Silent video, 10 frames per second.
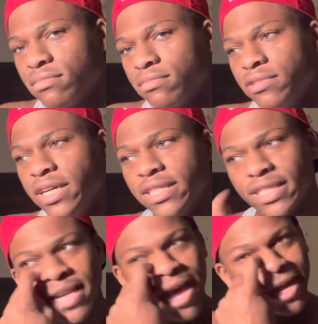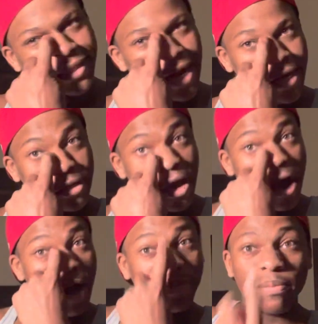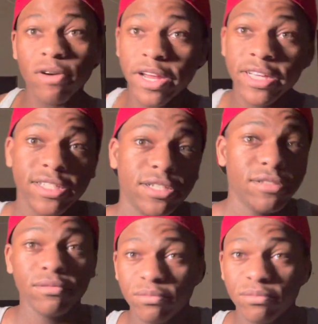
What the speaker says: this, and now it's like I'm depressed.